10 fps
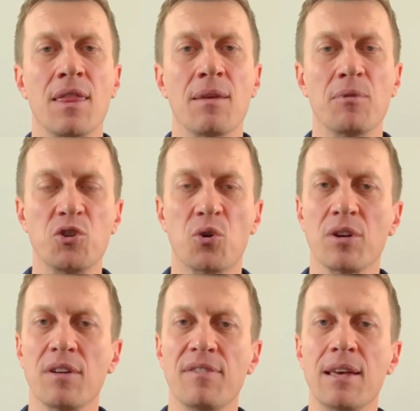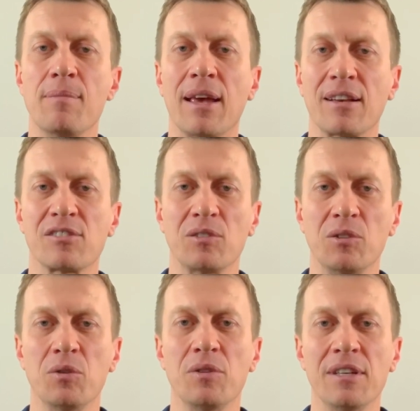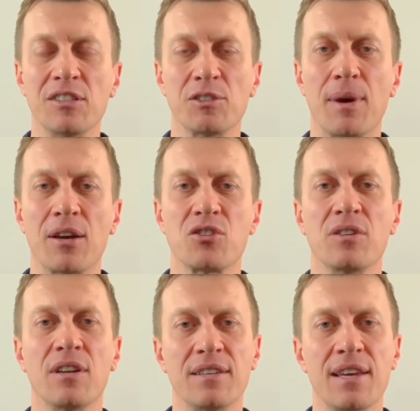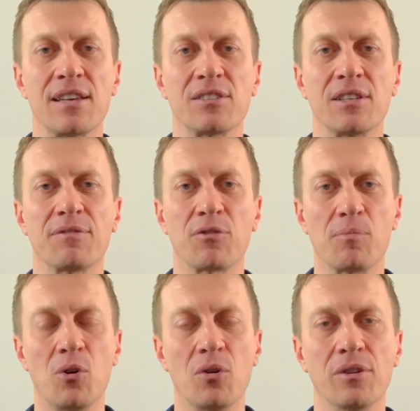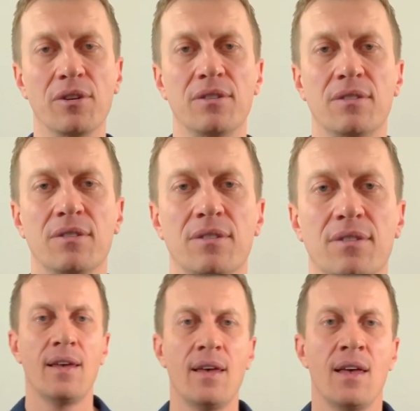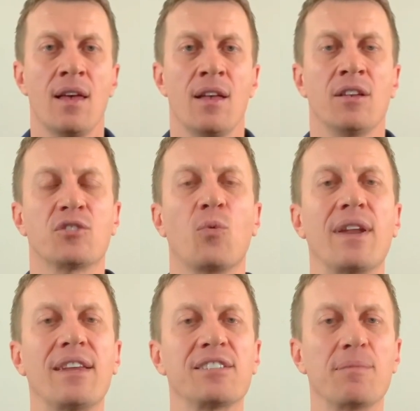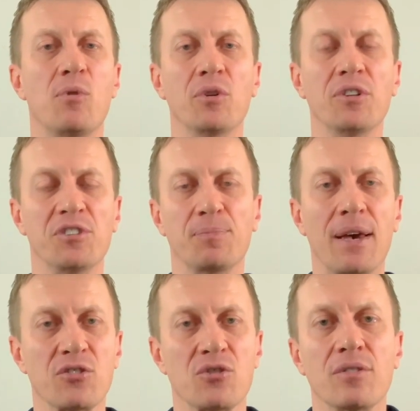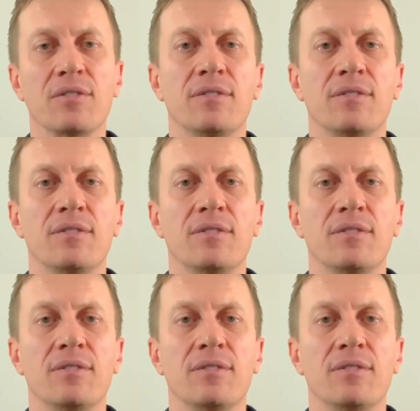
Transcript: the majority of them exclude the inspection and testing for mold. So what is a mold inspection?